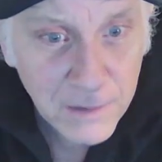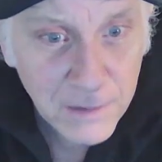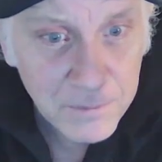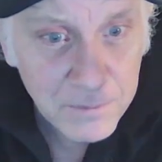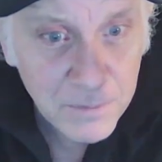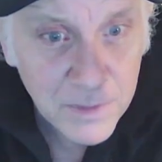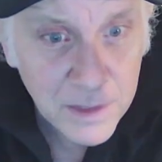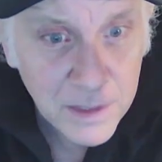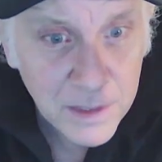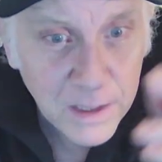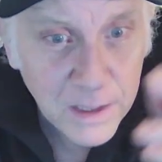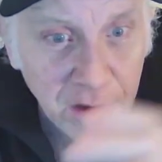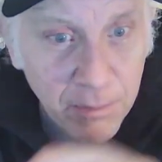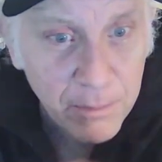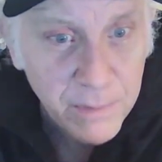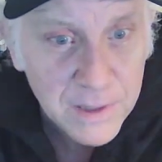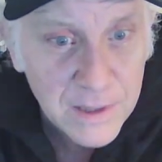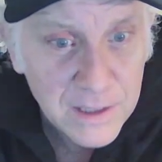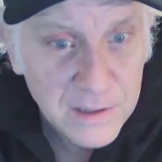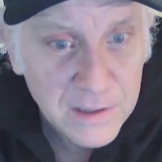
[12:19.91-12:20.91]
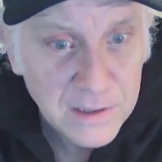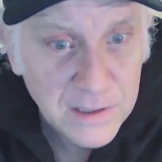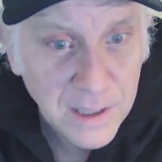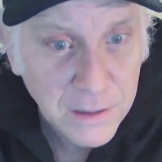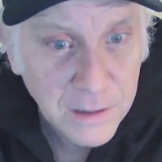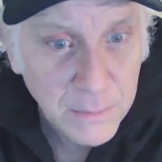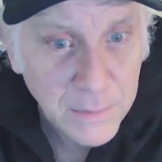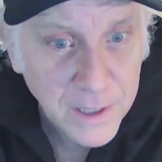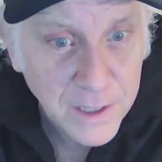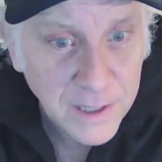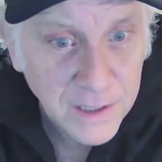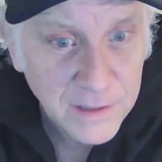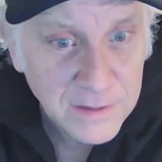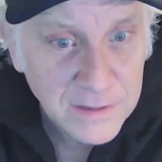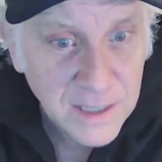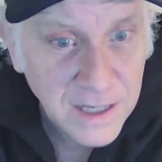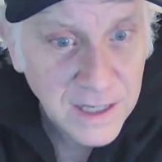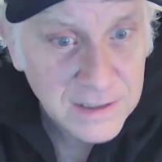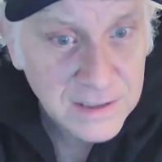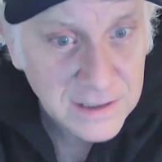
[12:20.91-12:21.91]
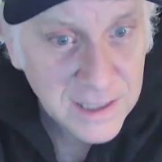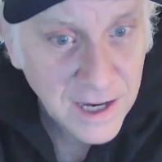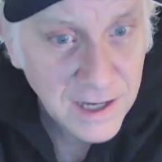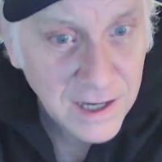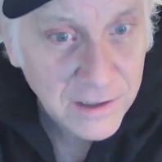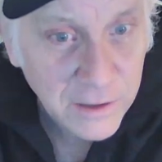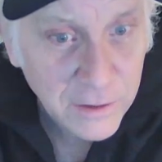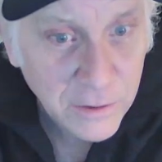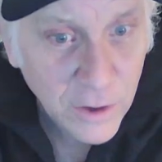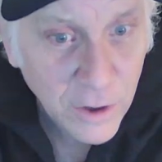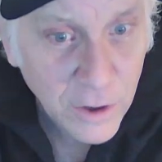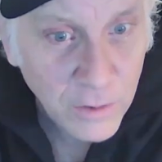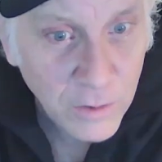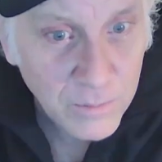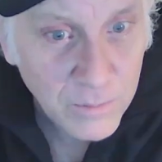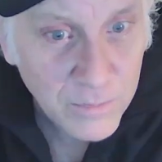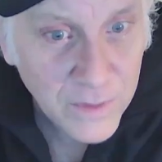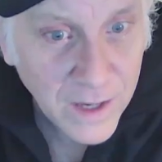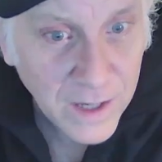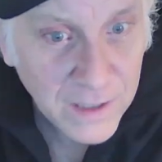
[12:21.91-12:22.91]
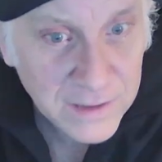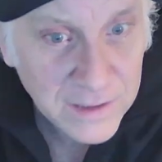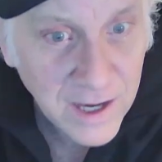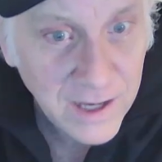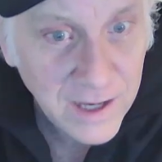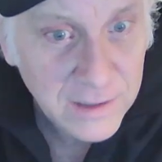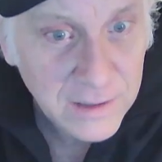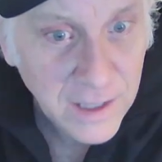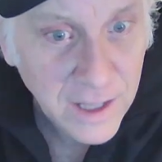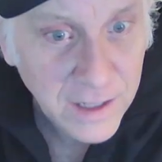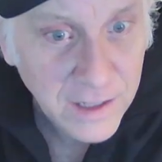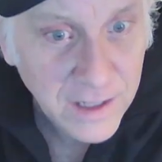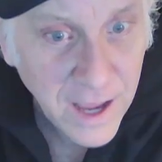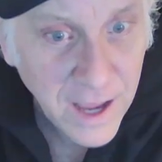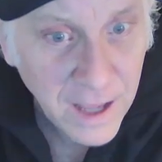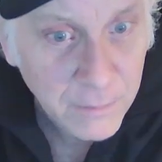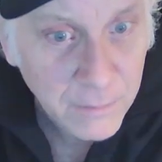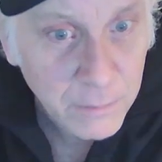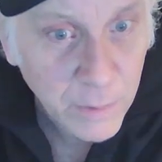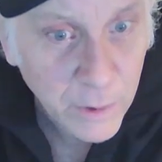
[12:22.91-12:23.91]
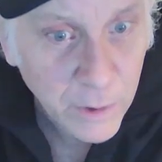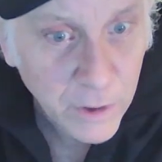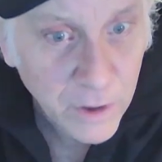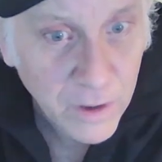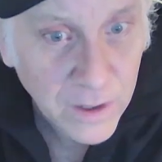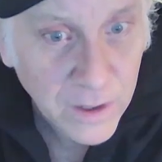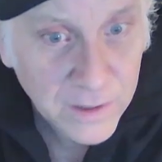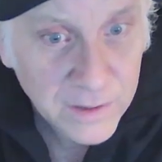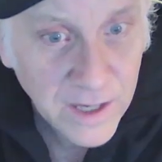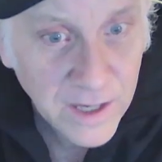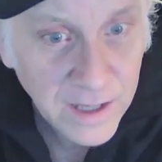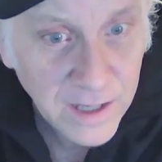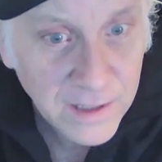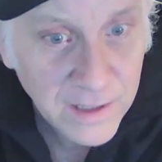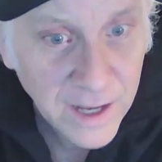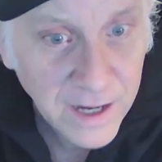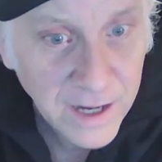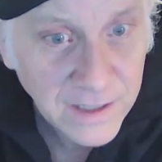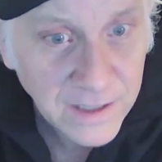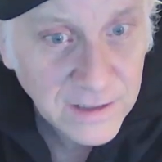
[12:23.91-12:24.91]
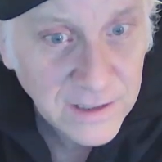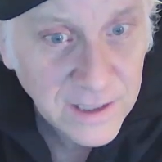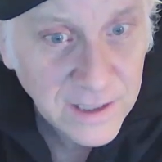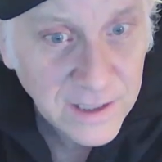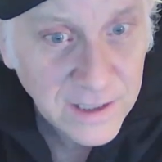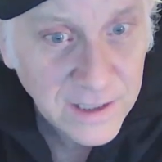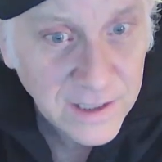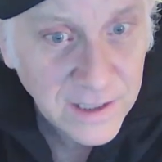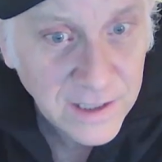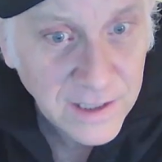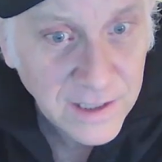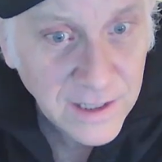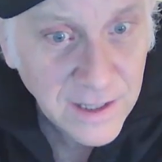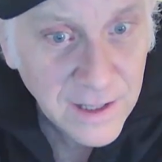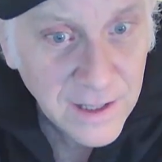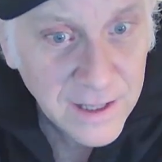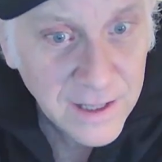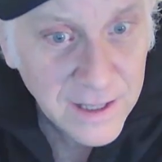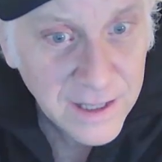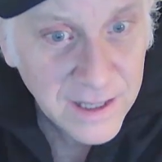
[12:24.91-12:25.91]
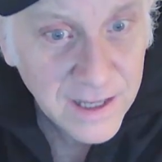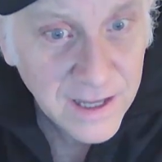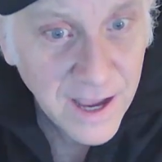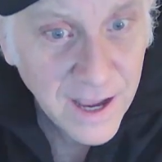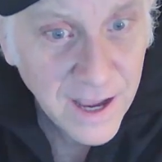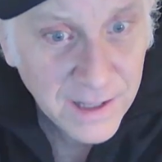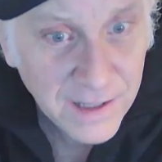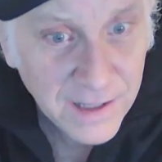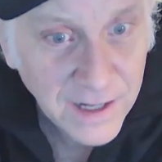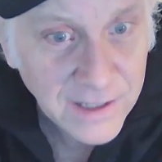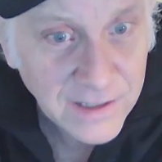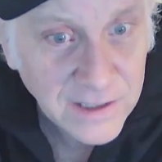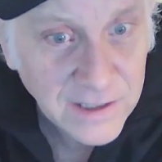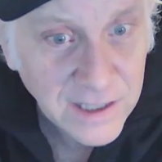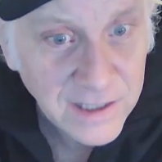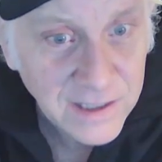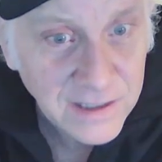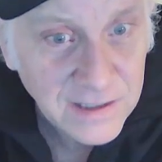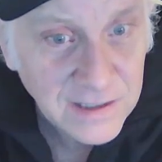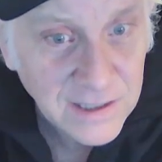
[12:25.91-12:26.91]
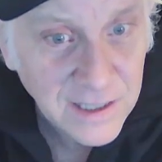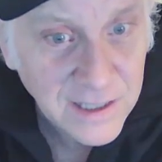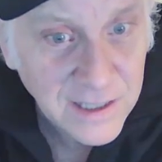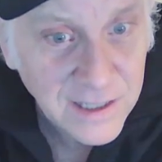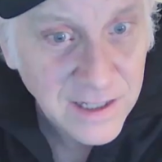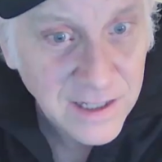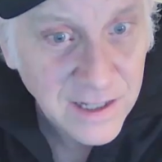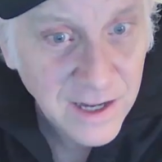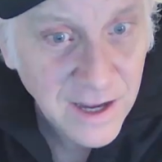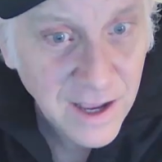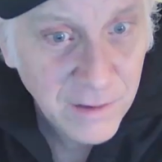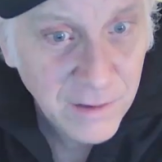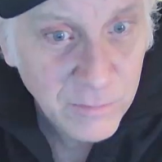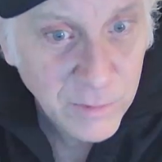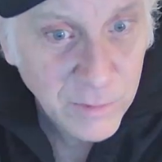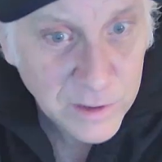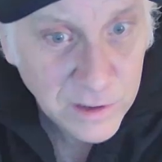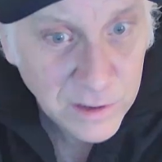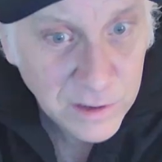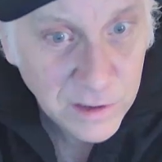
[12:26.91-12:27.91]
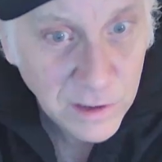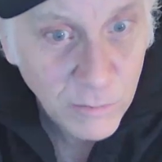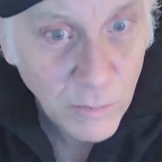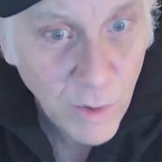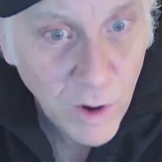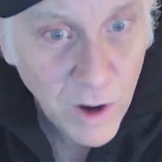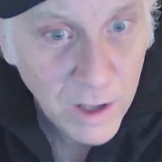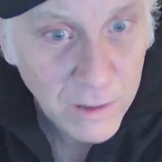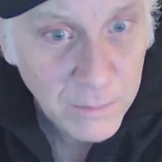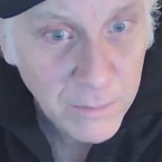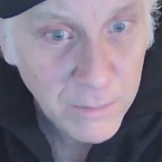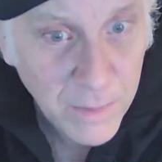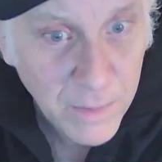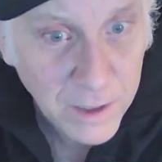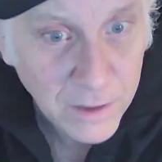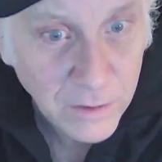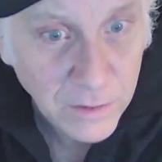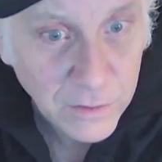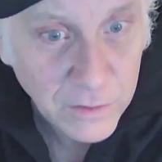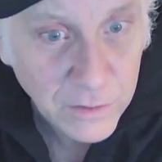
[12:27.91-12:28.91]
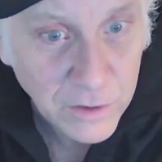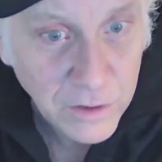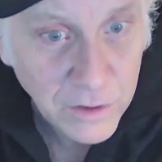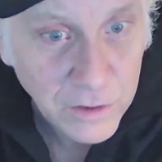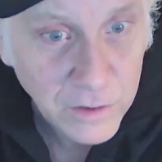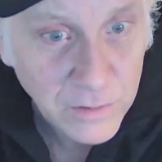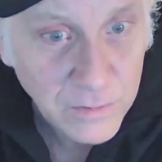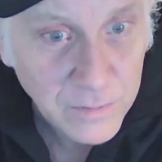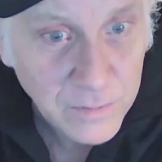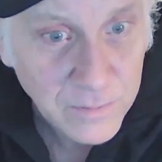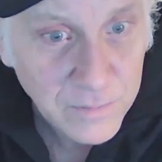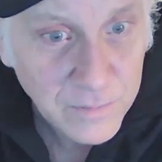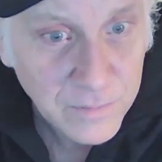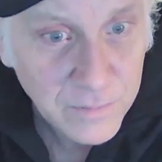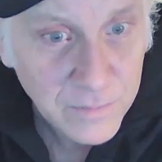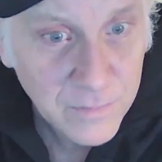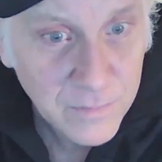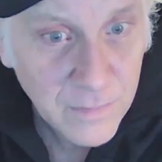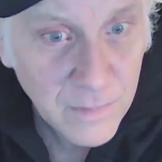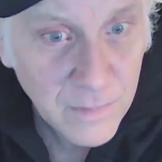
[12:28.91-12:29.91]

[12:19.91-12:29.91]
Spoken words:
And they give me this thing that begins a 10 and all. A 10, like Attenborough, a 10, A-T-E-N, A-T-T-E-N, which is in Wattenmaker too,